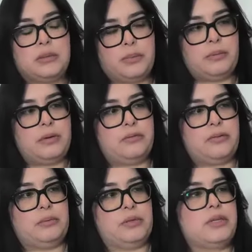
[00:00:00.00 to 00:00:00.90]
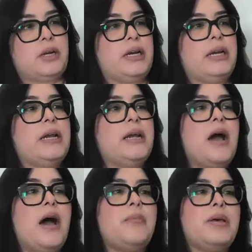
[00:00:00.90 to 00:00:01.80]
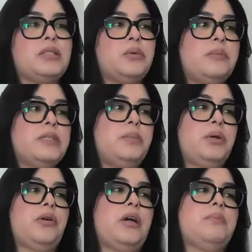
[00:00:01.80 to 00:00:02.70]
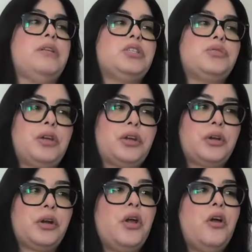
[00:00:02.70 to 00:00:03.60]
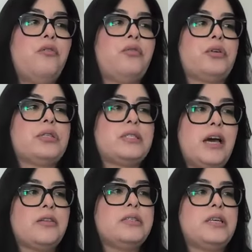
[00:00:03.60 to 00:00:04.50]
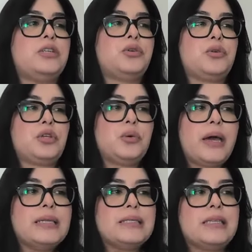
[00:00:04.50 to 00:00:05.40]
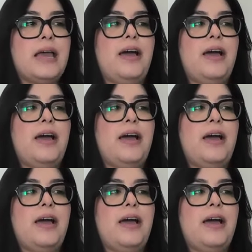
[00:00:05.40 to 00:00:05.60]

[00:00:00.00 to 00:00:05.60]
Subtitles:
Department of Labor, sorry, as the Women's Bureau Administrator for South Central U.S.